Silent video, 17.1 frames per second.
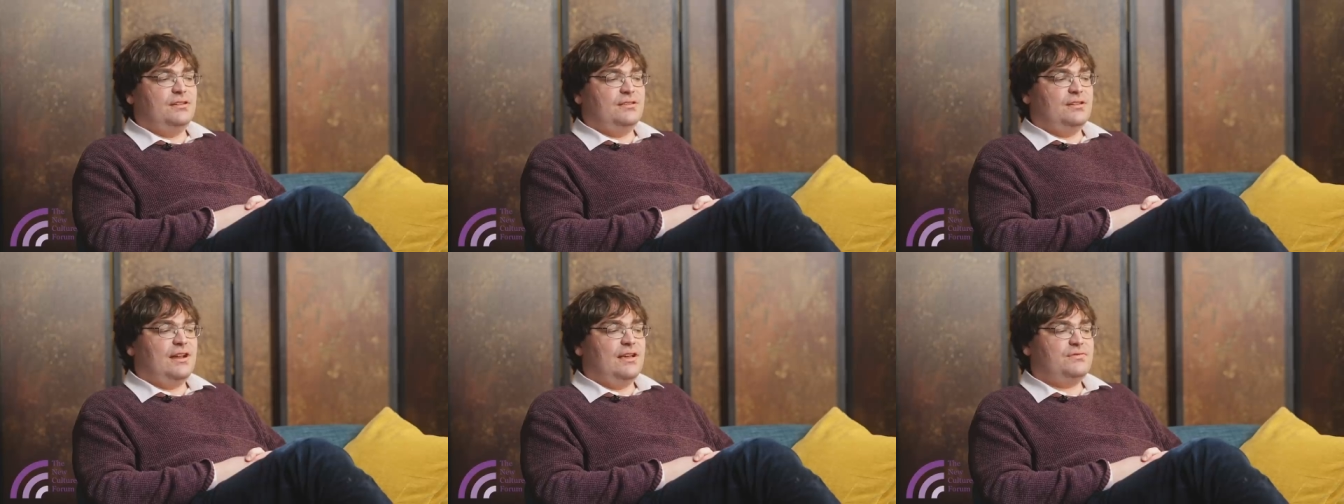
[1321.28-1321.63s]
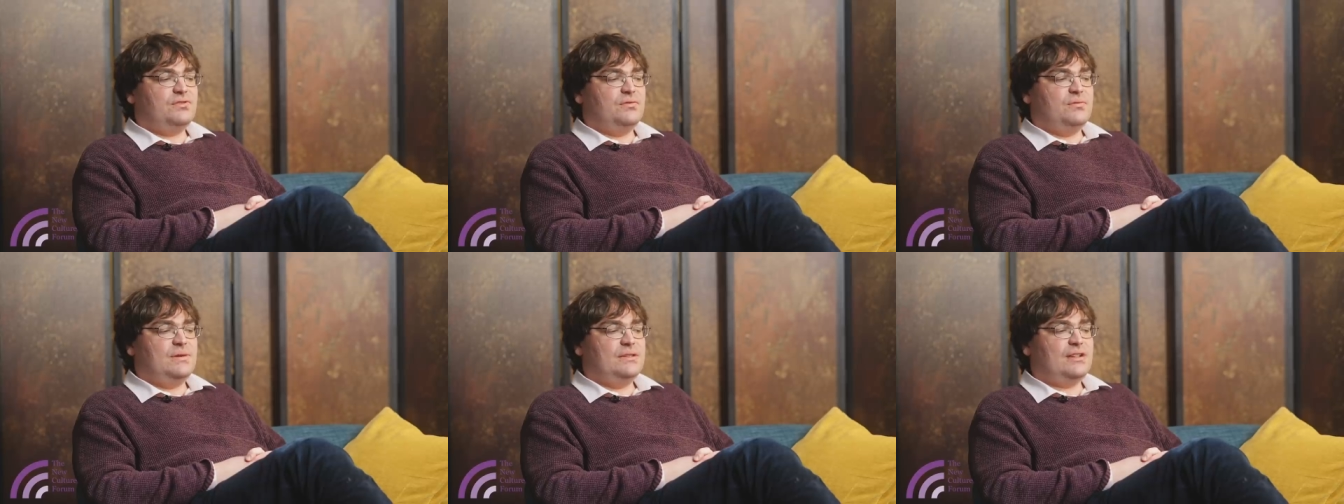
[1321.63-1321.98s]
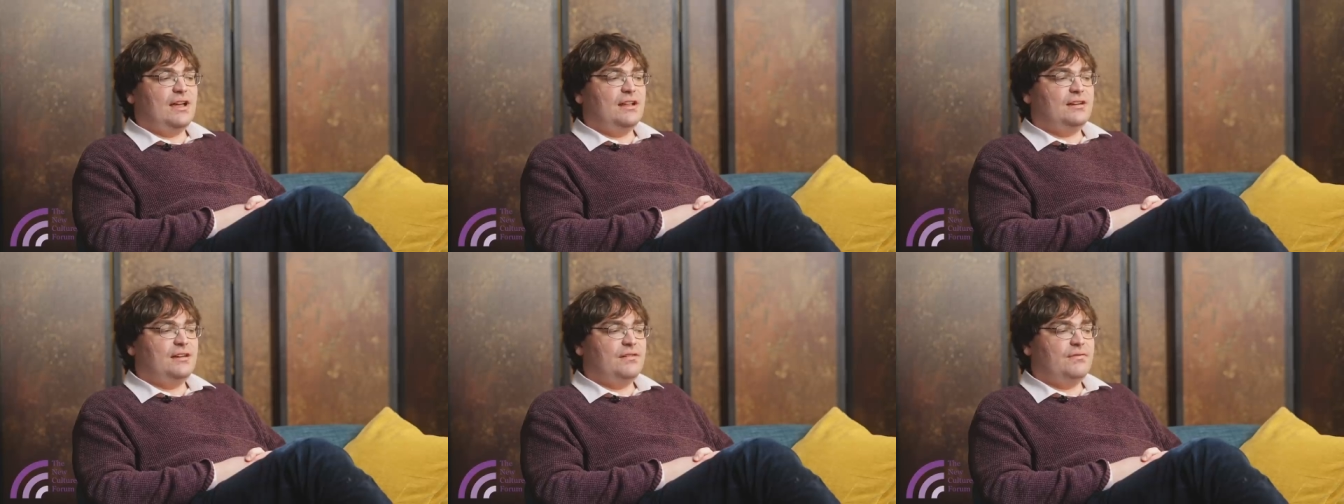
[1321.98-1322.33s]
and the left should be
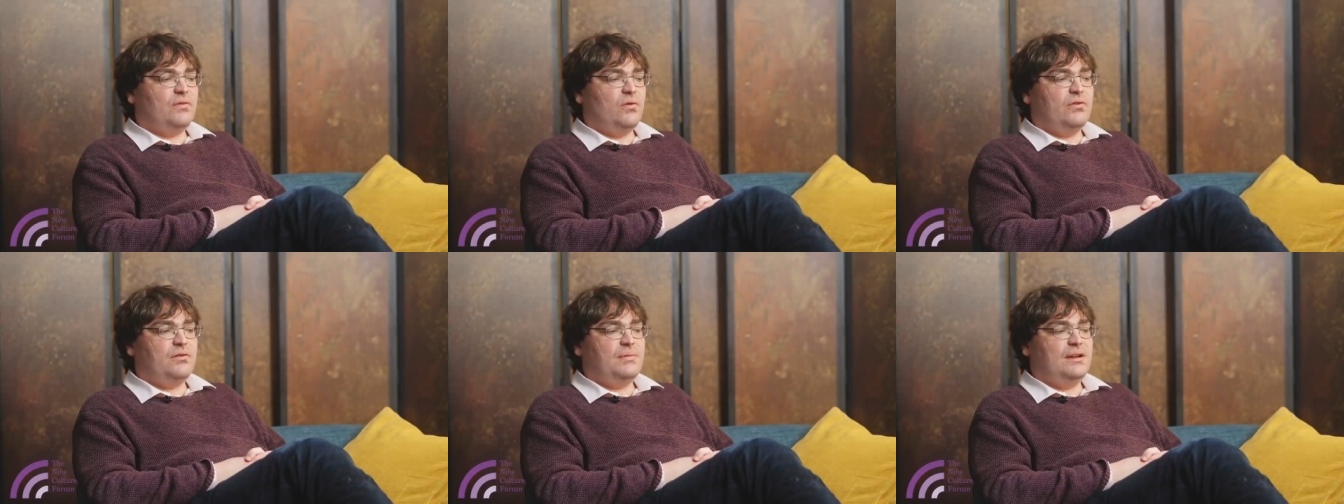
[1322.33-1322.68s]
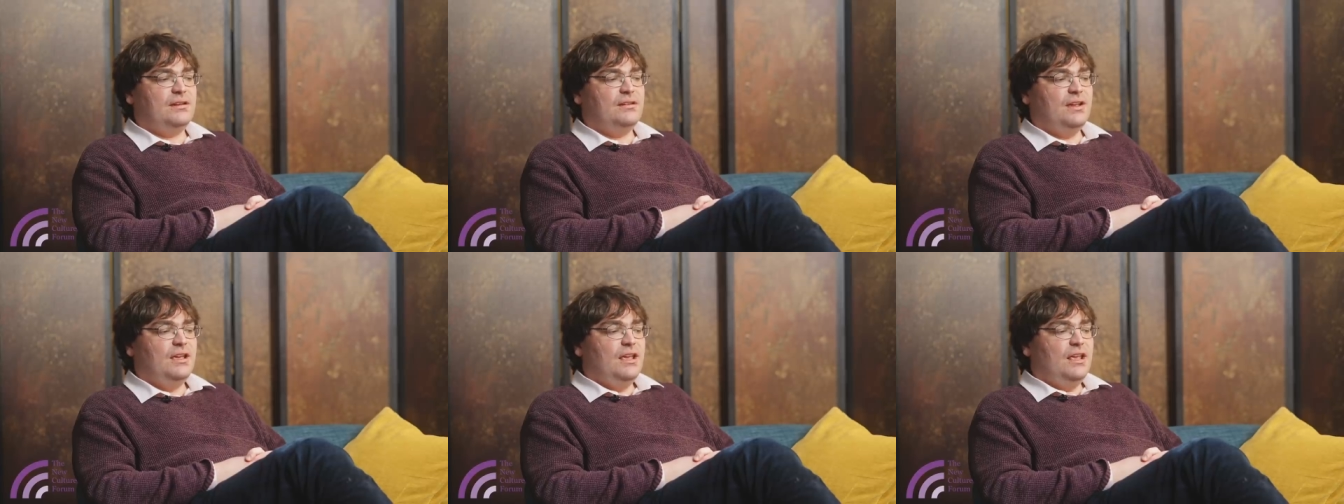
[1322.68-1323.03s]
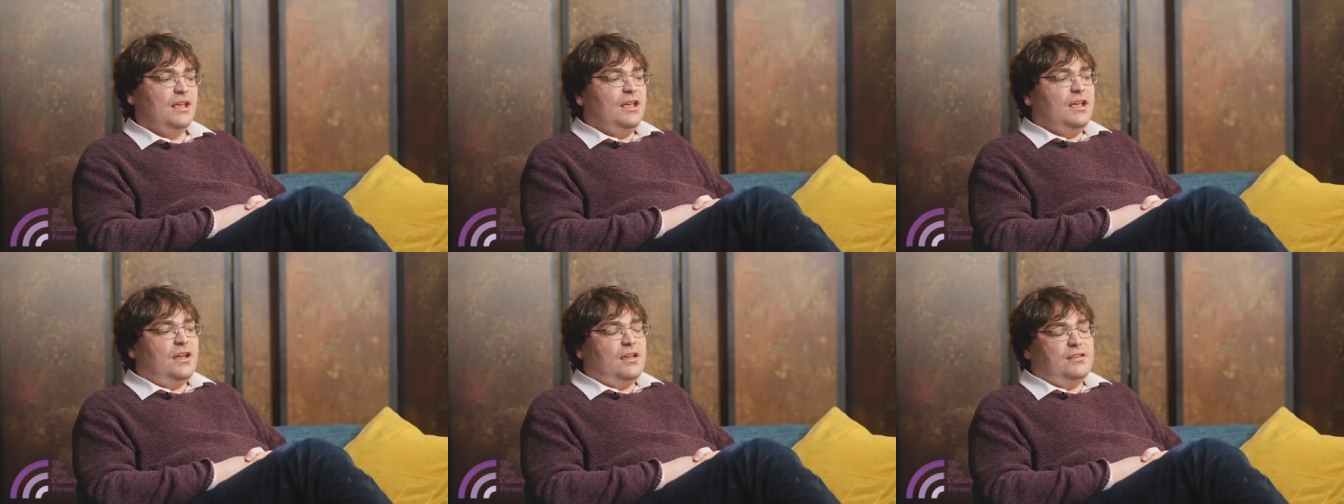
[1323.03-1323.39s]
standing for. And I mean,
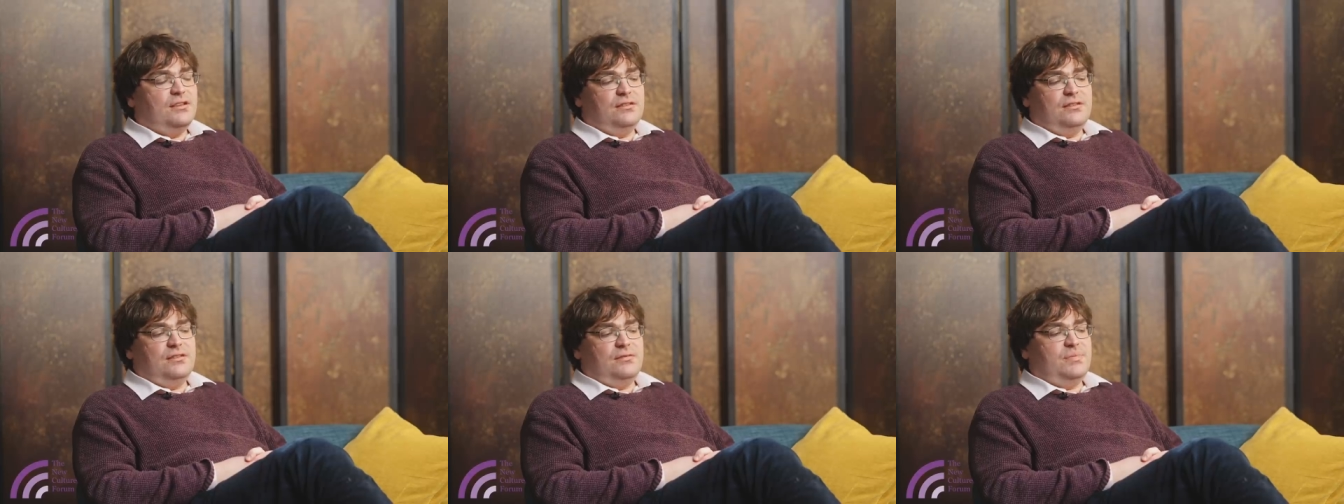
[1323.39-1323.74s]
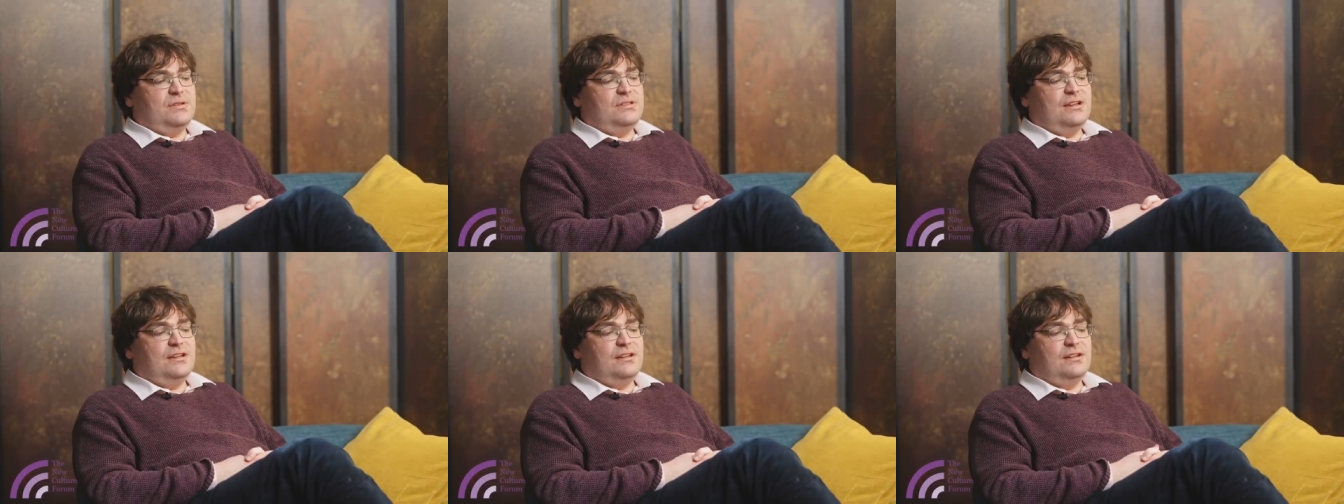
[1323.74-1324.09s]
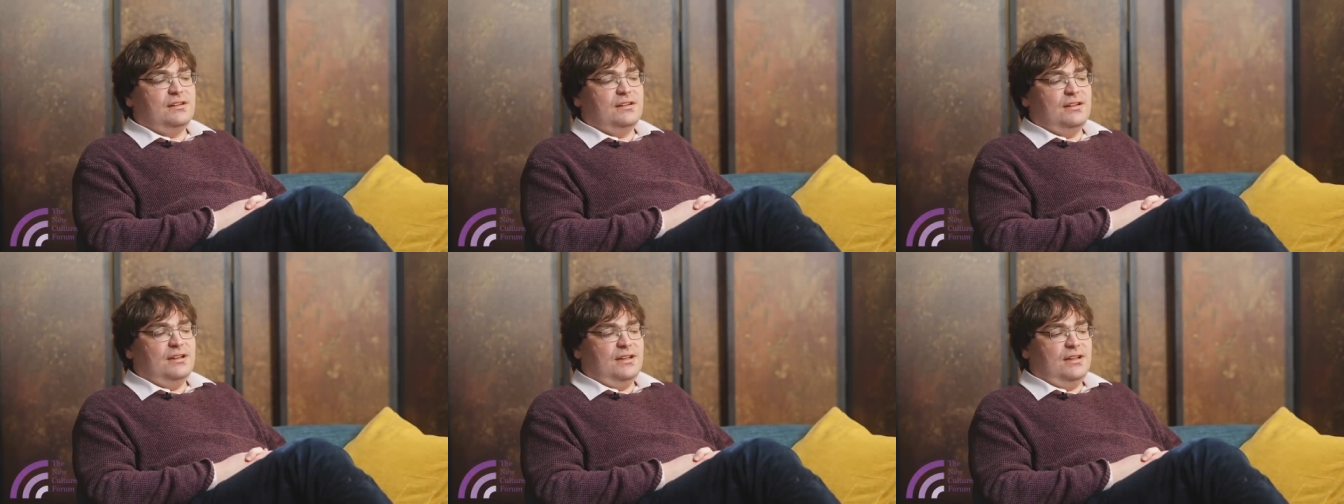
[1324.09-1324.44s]
and
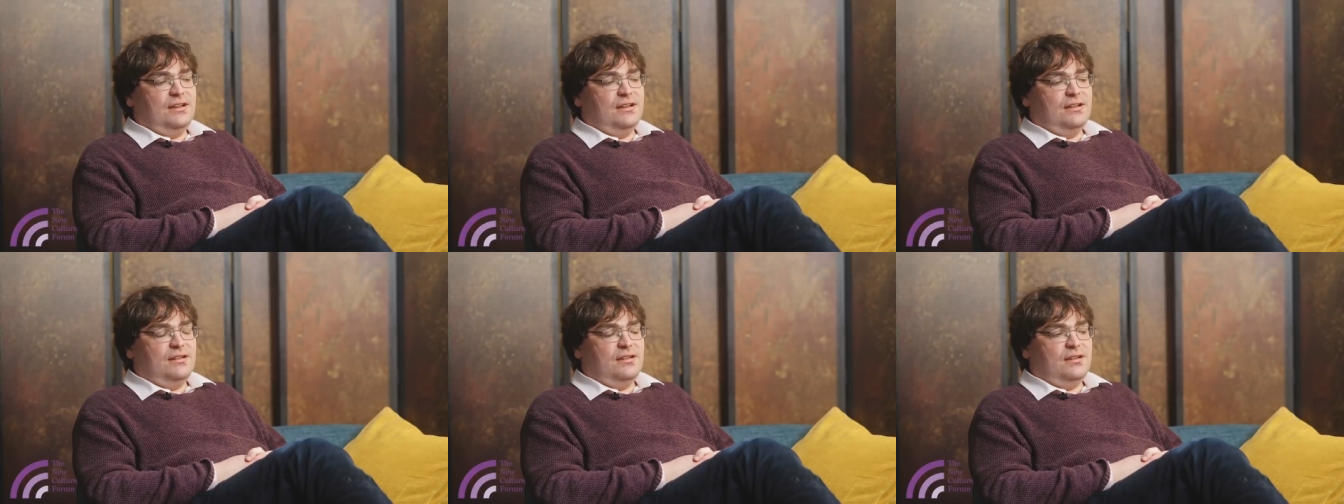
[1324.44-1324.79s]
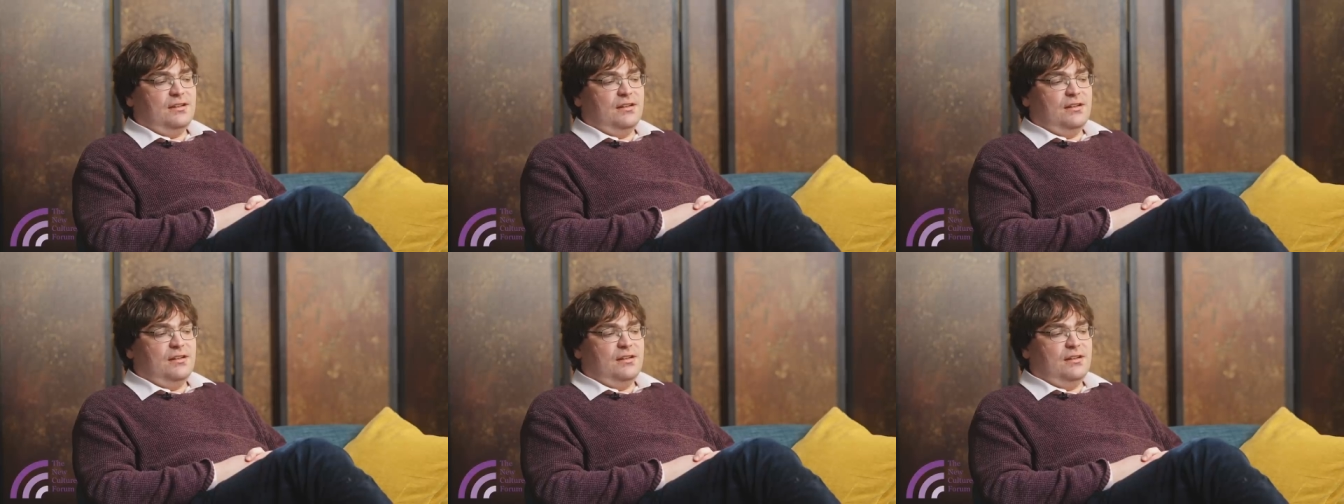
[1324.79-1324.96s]
particularly, you